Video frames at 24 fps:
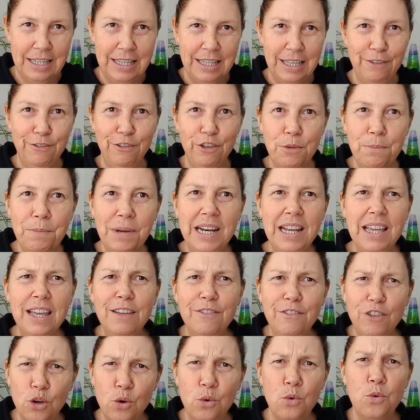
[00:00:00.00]
If you
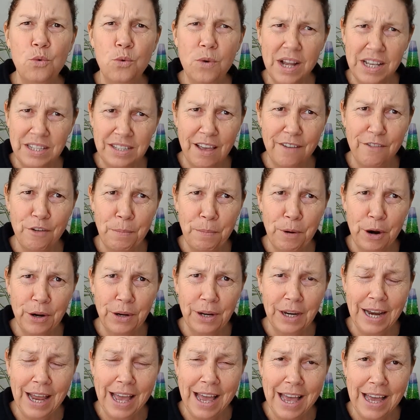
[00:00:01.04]
believe you'll always have a
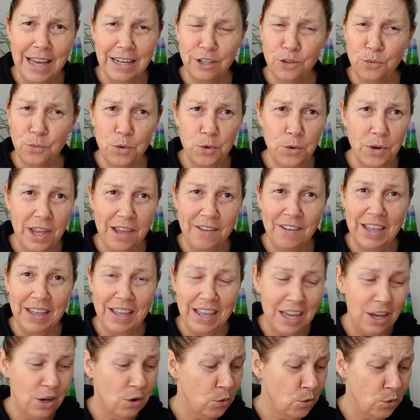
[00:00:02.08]
broken heart, it will never
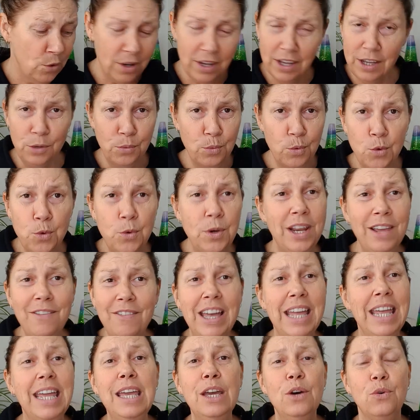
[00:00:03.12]
heal. It will never
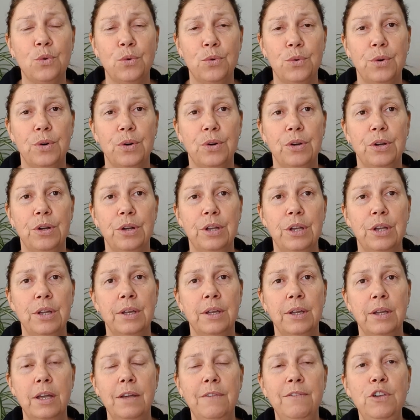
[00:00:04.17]
heal.
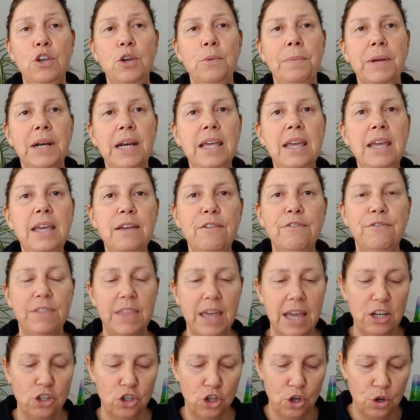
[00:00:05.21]
If you believe
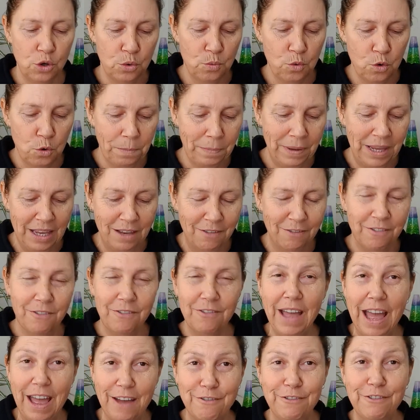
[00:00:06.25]
that you will be
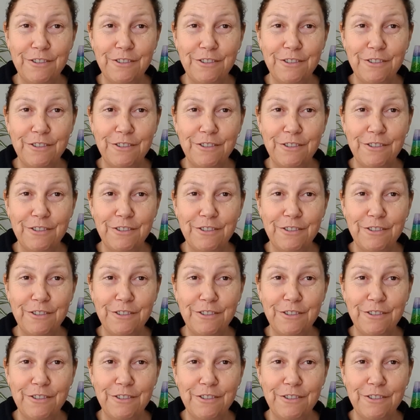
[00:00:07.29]
have